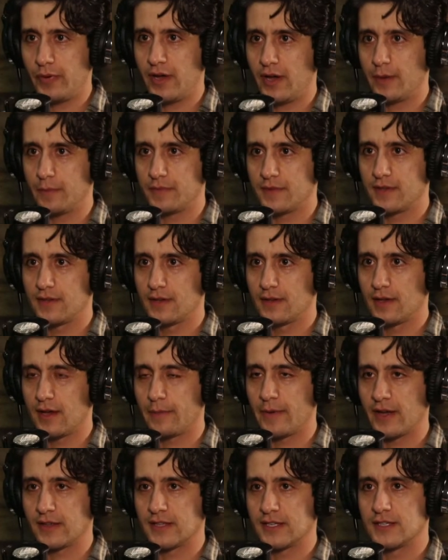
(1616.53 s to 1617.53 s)
pumped
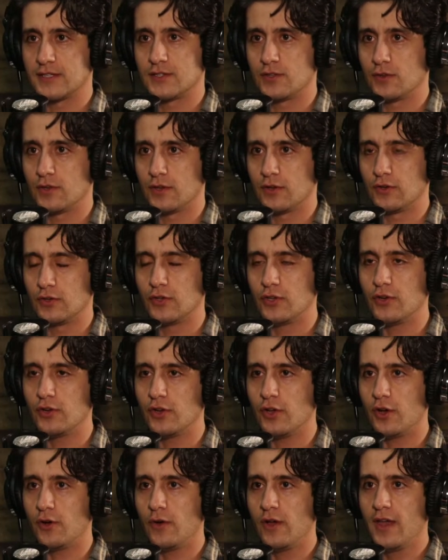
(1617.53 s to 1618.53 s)
about this studio. You don't
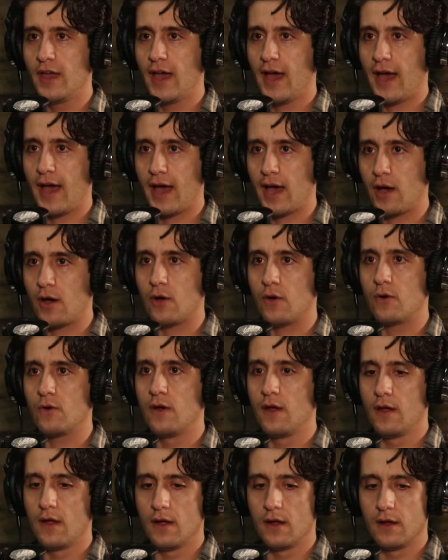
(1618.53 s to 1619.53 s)
know
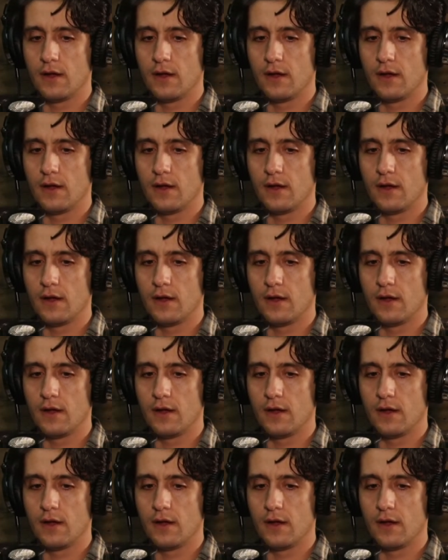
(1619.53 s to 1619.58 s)
how.